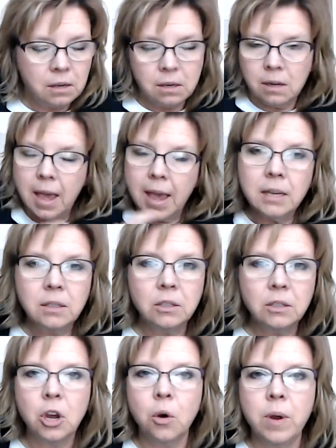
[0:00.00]
Angst is
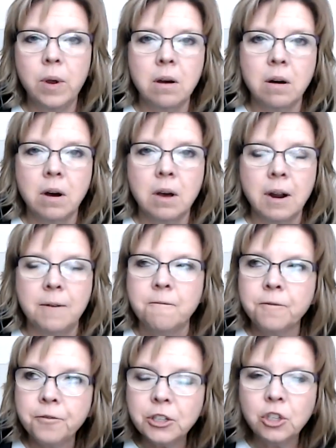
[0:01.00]
going on. I'm
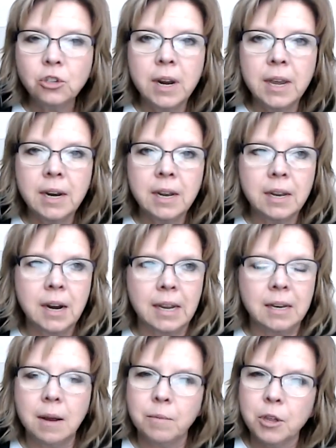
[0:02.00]
frustrated.
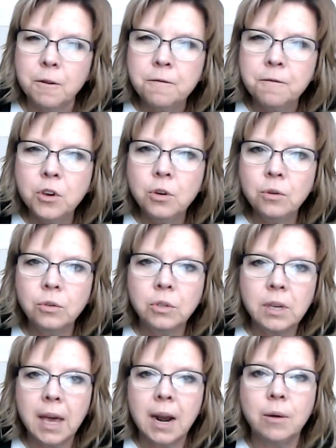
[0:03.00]
I'm confused.
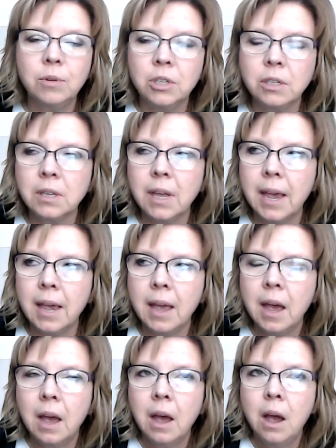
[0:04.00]
And I was just like,
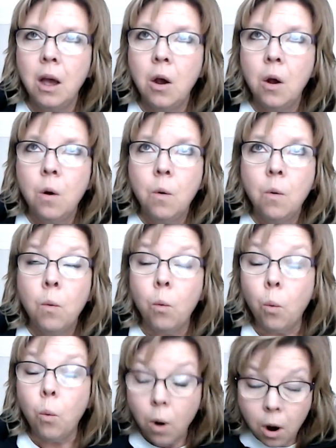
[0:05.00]

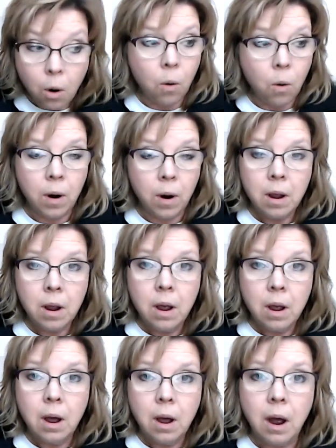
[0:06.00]
whoa,
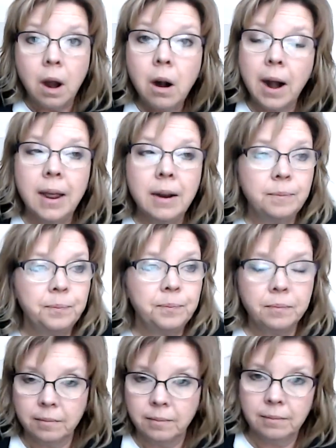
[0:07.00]
all right,
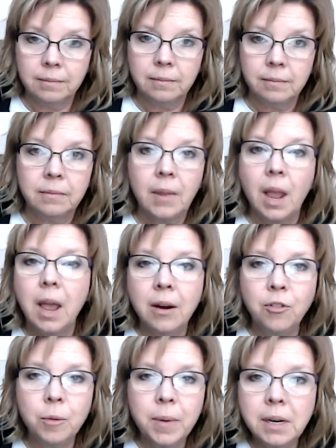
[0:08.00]

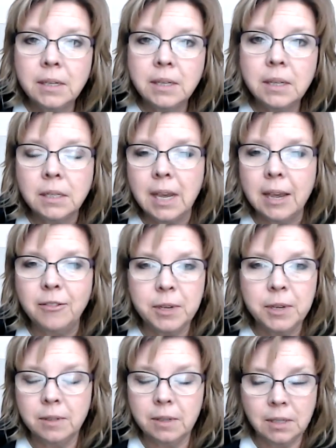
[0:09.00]
everybody to the safe
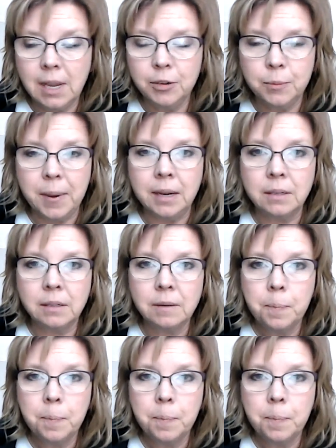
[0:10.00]
space.